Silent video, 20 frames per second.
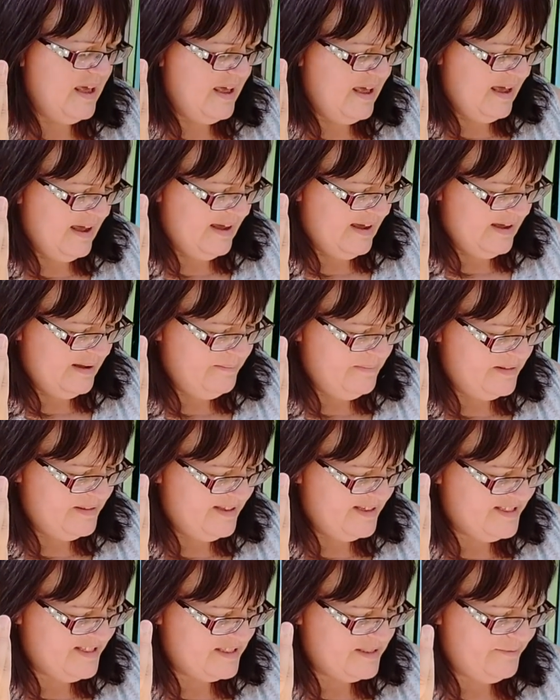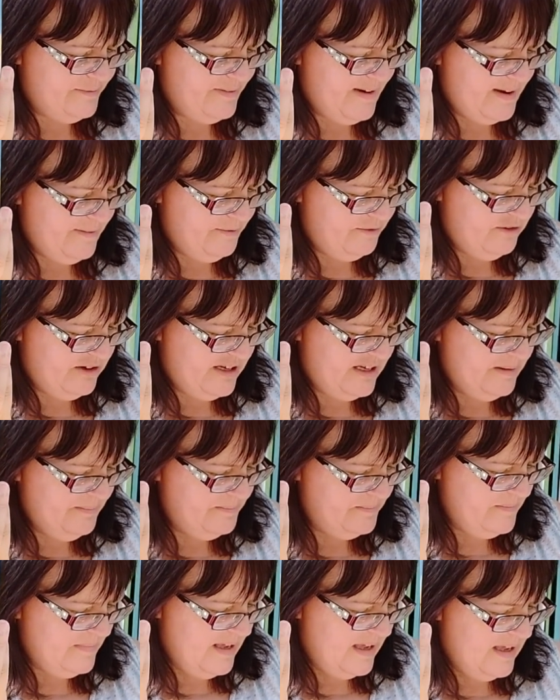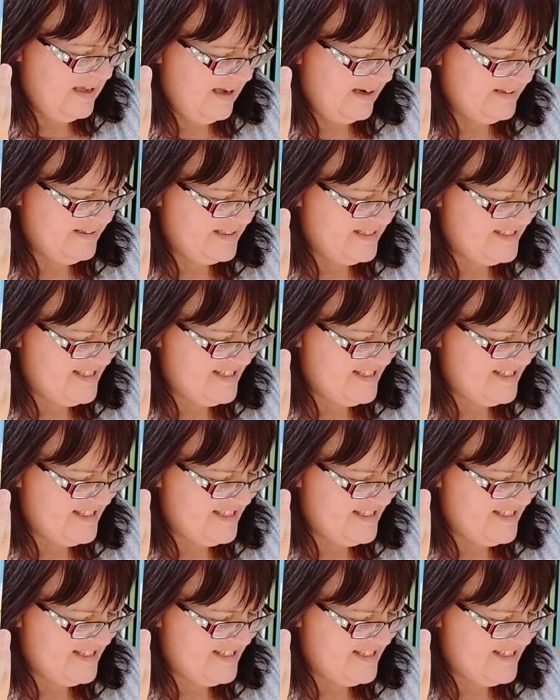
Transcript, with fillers: This is fat-free. and it is